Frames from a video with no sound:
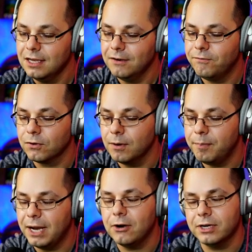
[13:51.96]
for
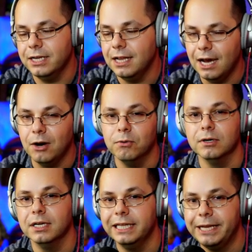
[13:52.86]
about an hour,
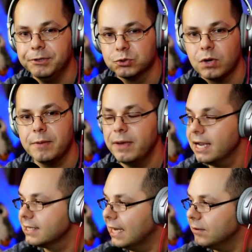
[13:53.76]
and then he was right
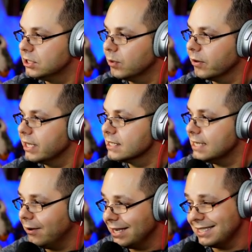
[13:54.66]
back down to where he is
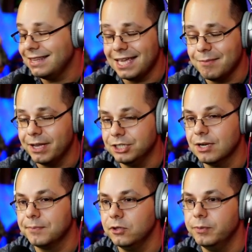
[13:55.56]
now. Actually, I think he might have
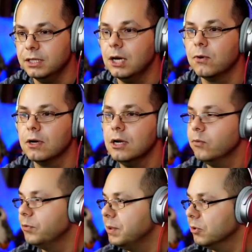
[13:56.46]
dropped a little bit lower
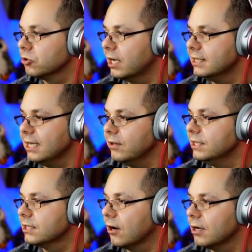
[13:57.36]
with people trying to sell
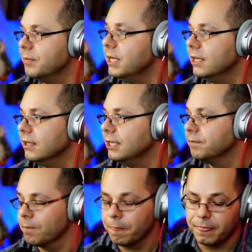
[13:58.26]
his card immediately.
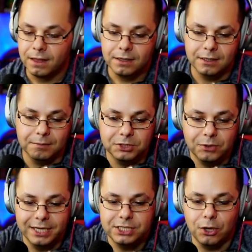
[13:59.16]
So
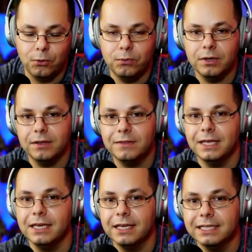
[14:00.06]
I don't
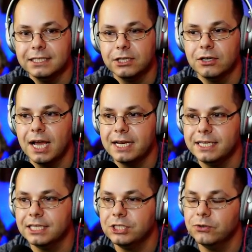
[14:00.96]
think it's a good idea to